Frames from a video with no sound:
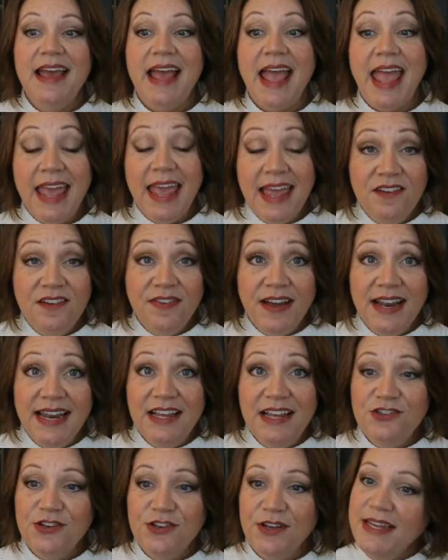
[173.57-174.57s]
and
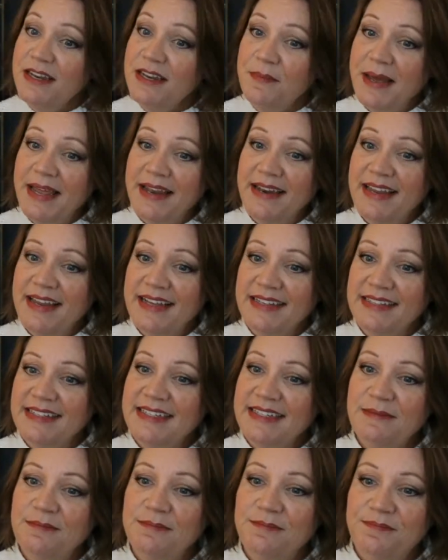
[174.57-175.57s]
financial
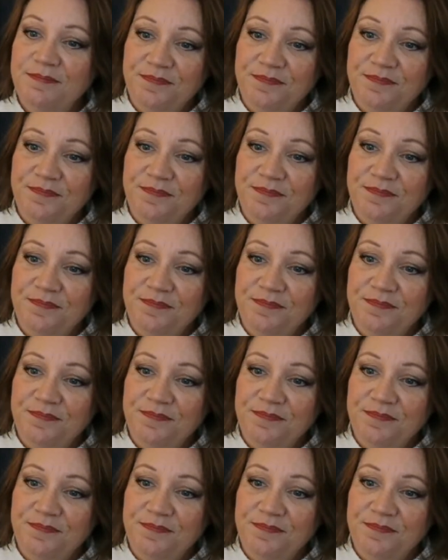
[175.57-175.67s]
independence.